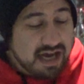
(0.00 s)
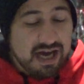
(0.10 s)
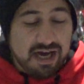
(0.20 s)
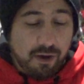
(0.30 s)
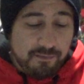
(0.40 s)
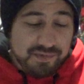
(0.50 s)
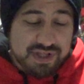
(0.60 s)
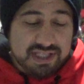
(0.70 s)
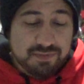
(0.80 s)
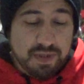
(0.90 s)
Uh,
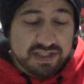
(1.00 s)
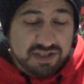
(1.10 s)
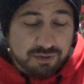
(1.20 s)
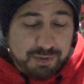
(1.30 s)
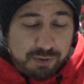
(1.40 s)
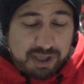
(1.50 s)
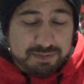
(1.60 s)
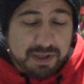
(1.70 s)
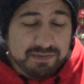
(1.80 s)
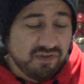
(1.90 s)
hopefully this makes it to your P.O.
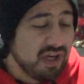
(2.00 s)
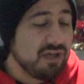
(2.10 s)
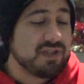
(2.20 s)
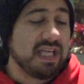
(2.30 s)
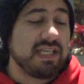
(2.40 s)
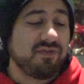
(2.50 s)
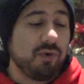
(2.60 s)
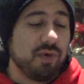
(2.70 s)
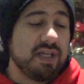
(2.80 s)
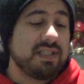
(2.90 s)
Box Pickups videos. Thanks
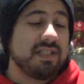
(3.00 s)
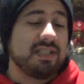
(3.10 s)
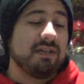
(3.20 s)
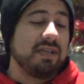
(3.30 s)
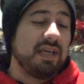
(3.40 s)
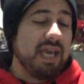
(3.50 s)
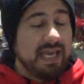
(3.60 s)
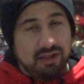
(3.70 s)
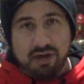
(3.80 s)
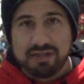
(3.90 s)
for reading.
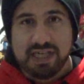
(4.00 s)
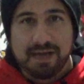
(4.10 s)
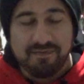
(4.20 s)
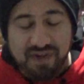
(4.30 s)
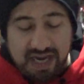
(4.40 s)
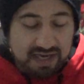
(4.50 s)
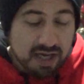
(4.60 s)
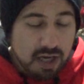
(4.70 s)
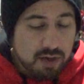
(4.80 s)
Sincerely, a longtime fan.